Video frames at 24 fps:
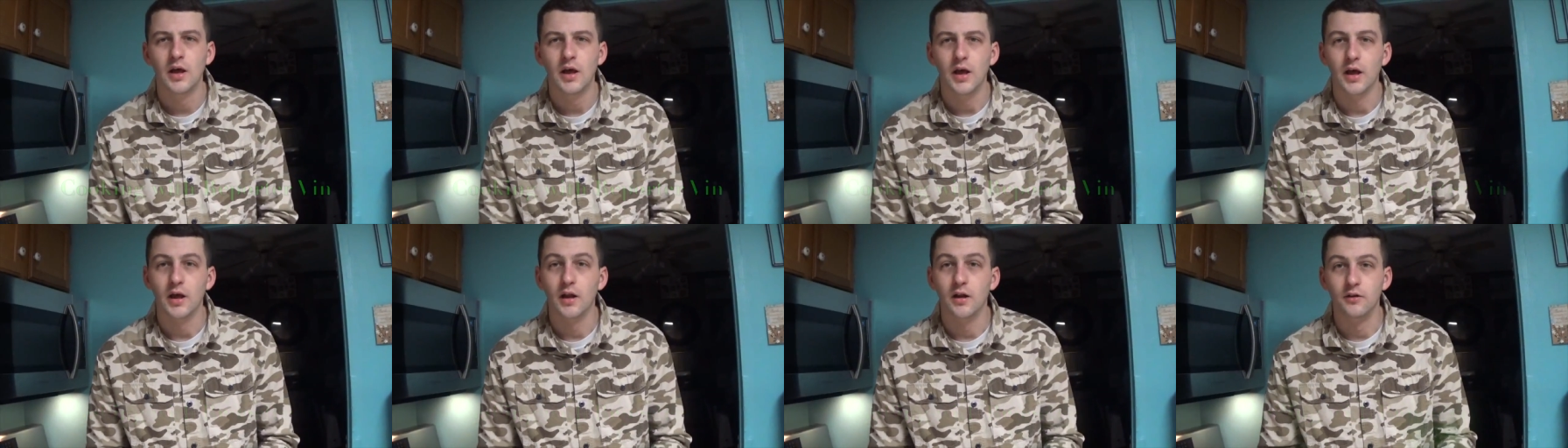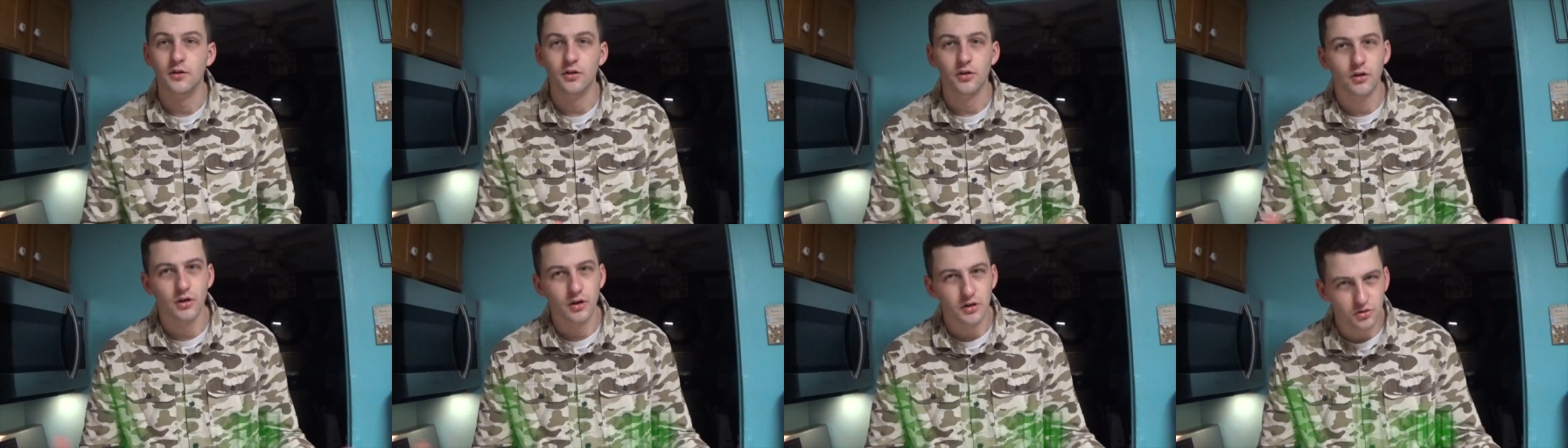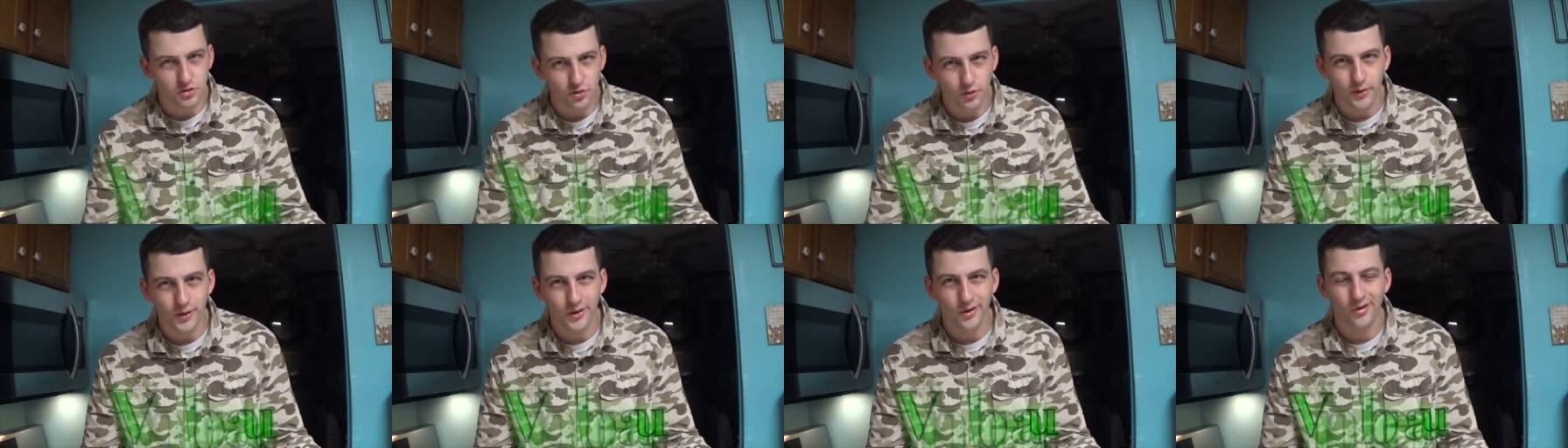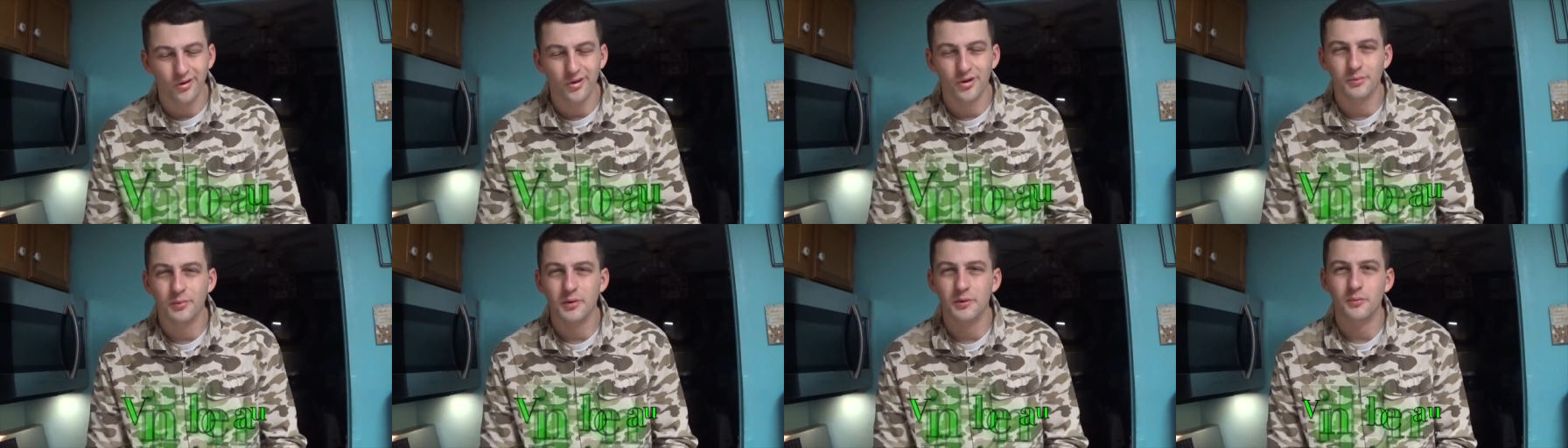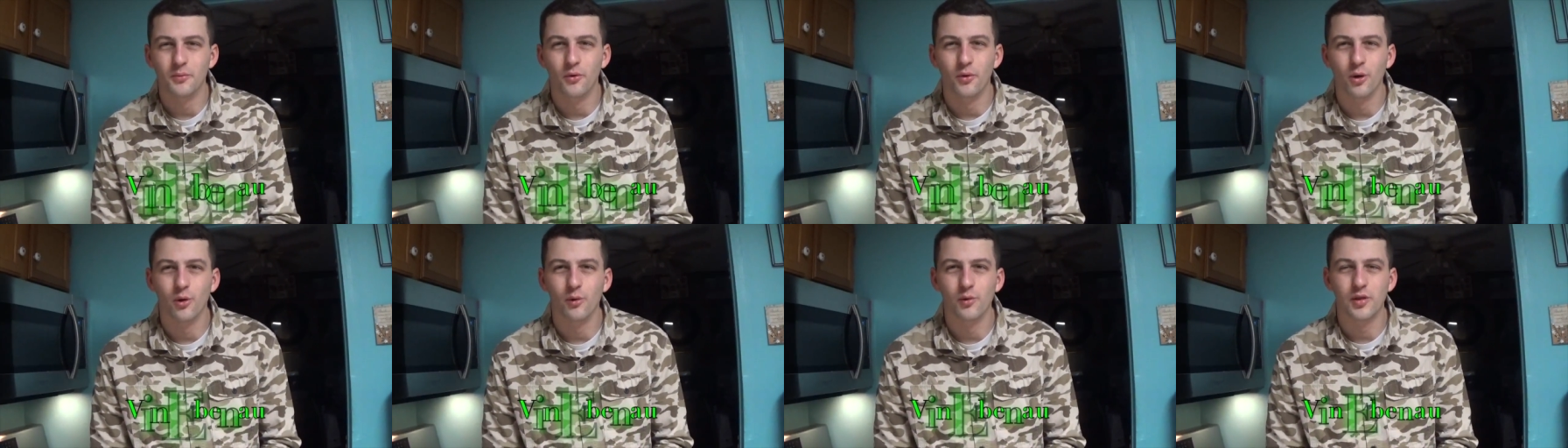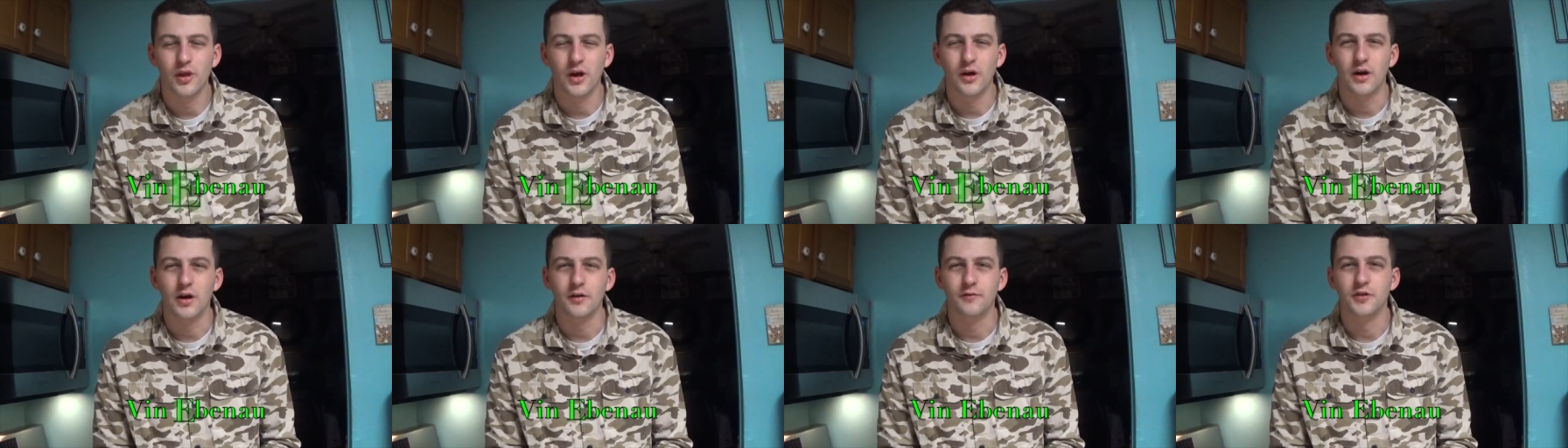and you can enjoy it a little bit more
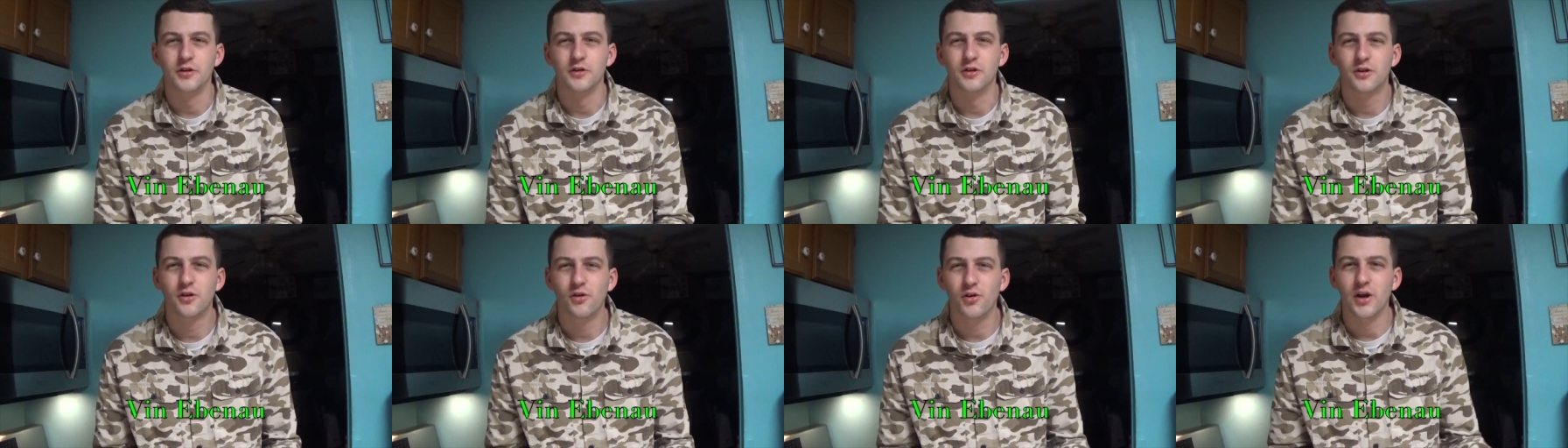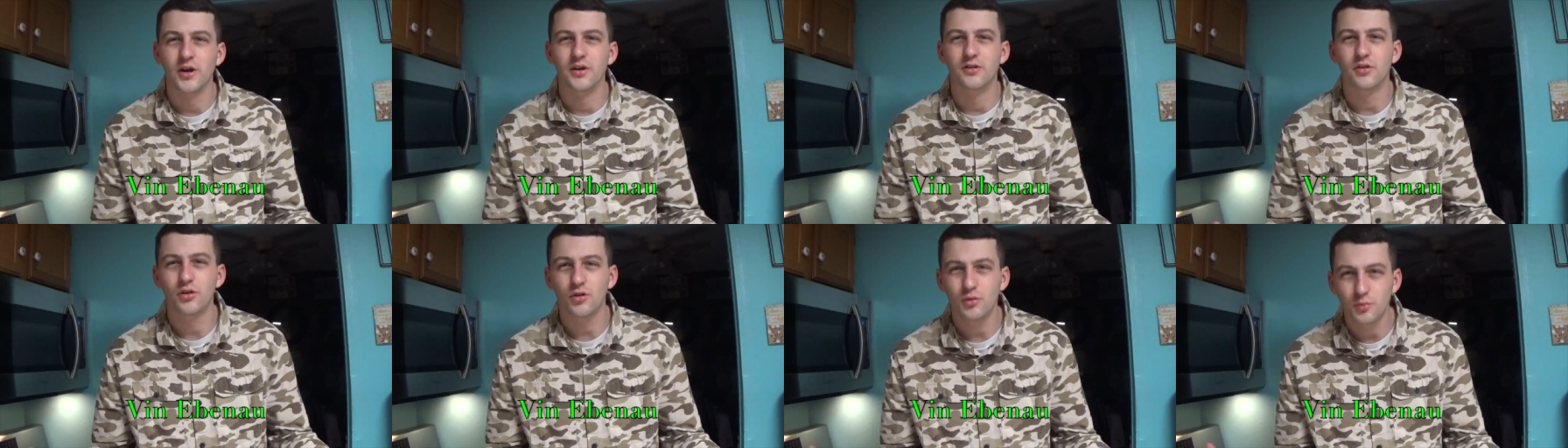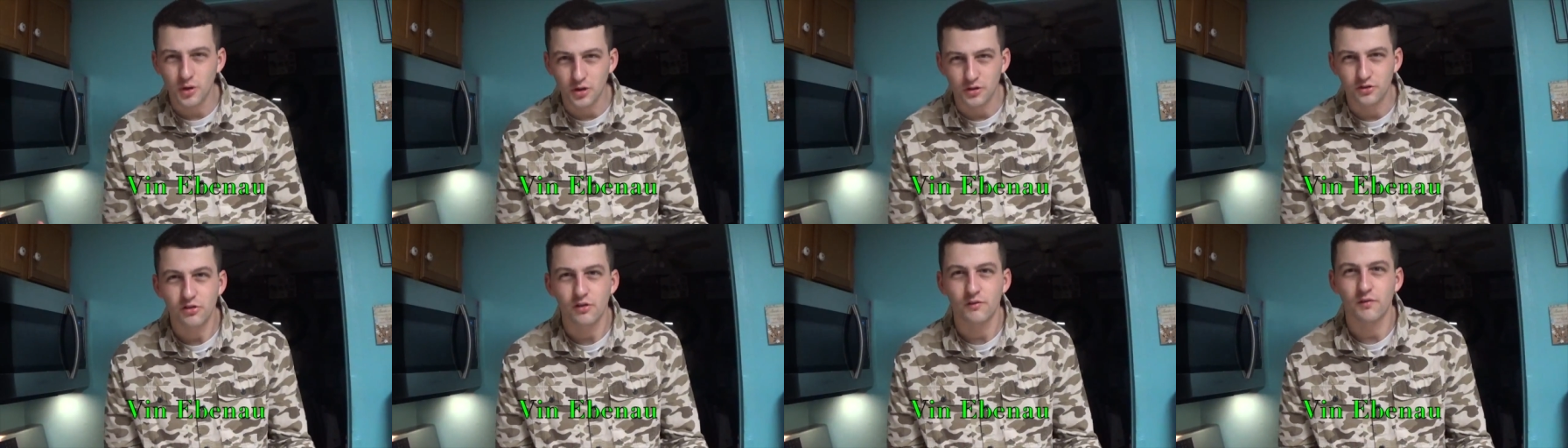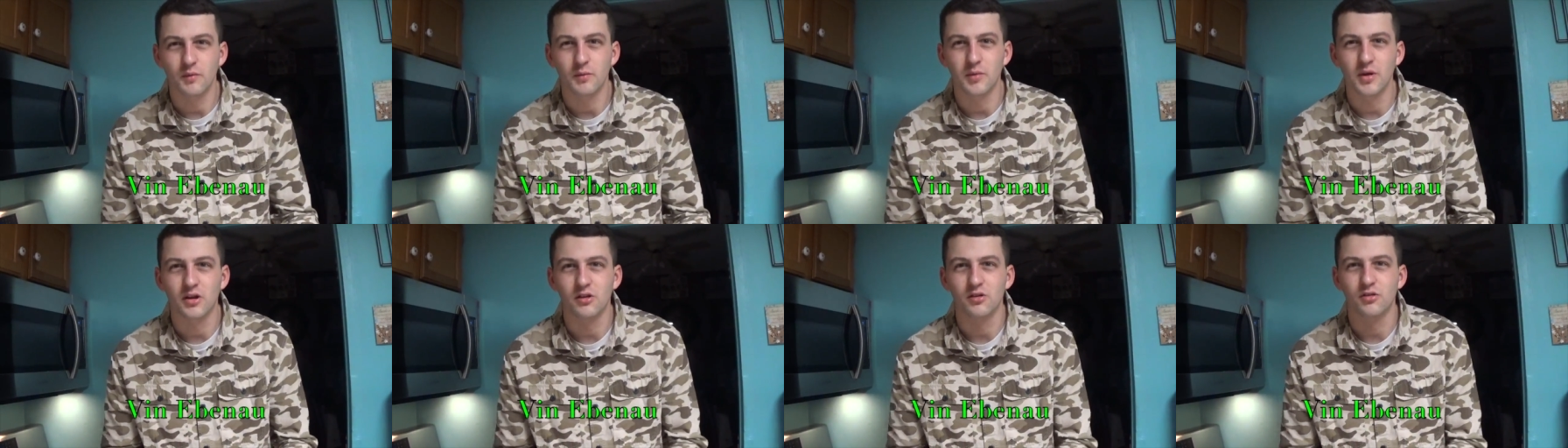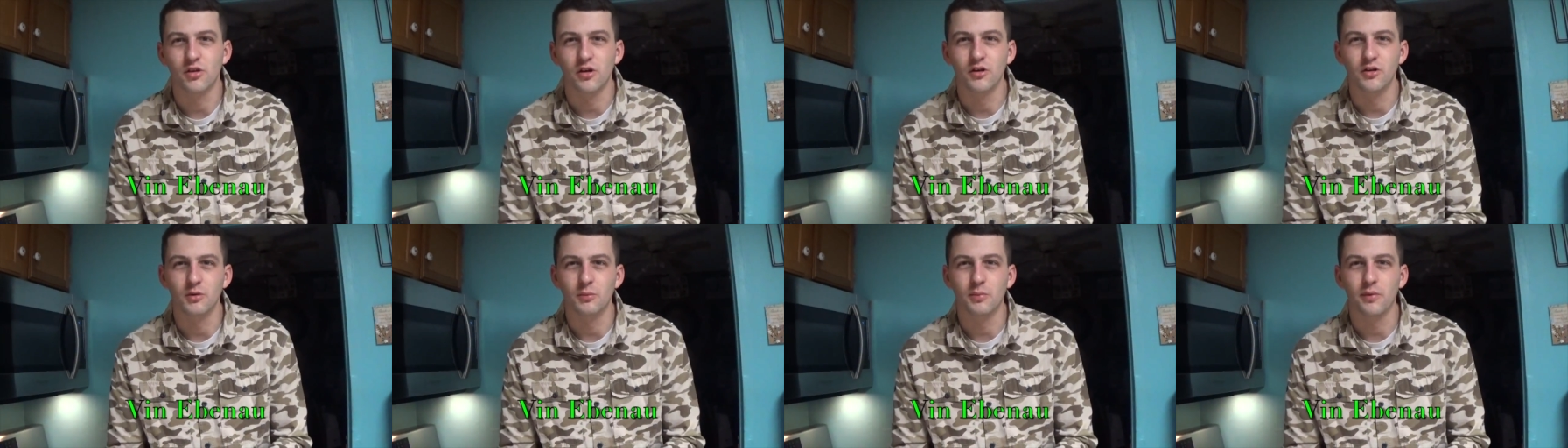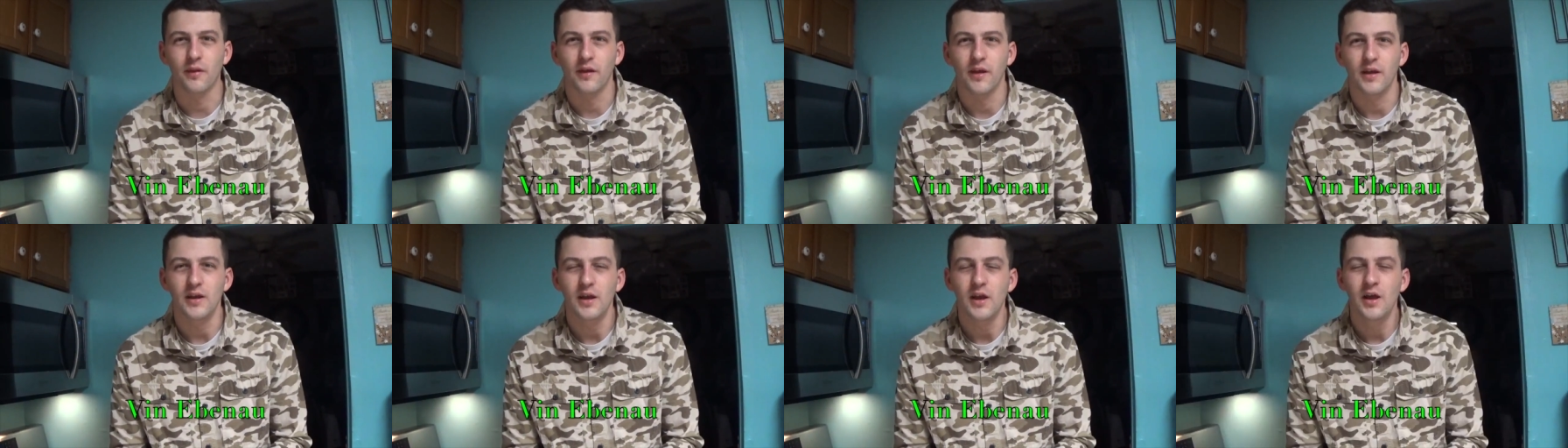without having to create too much of a mess on your
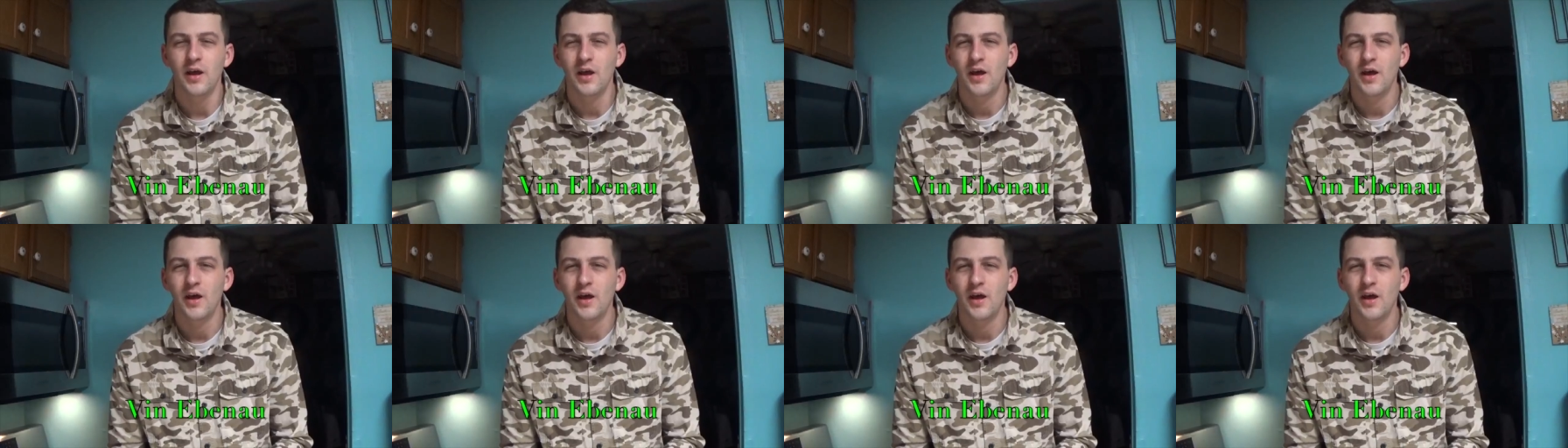plate.